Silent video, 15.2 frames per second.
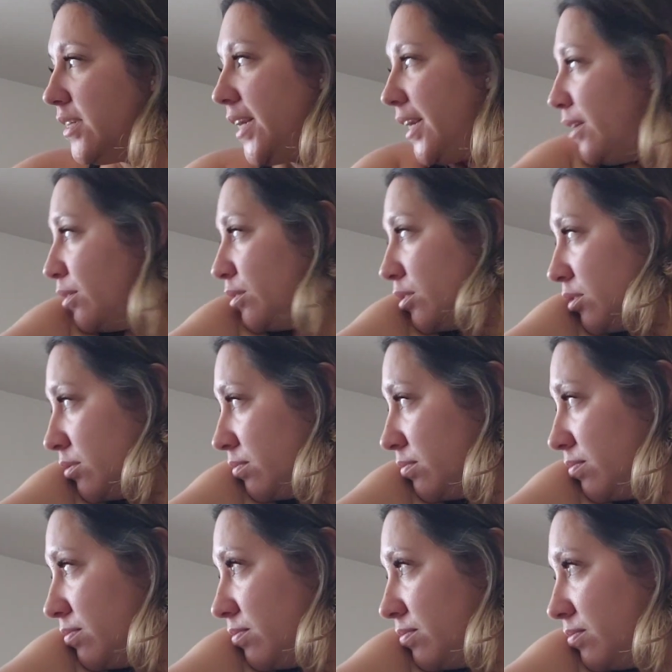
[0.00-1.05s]
I don't know.
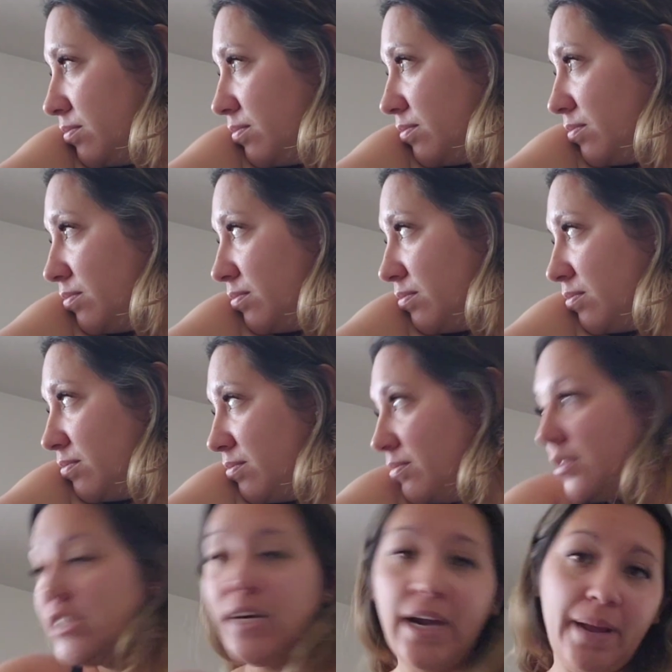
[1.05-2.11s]

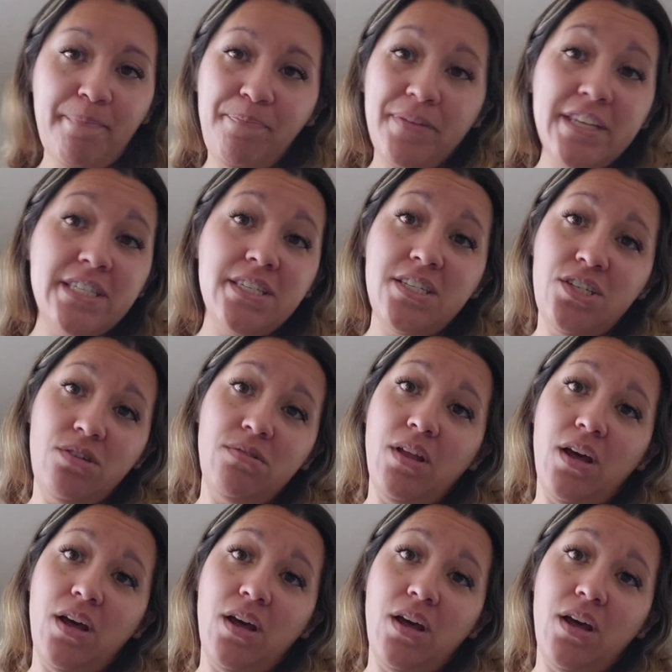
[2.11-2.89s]
All right, this is too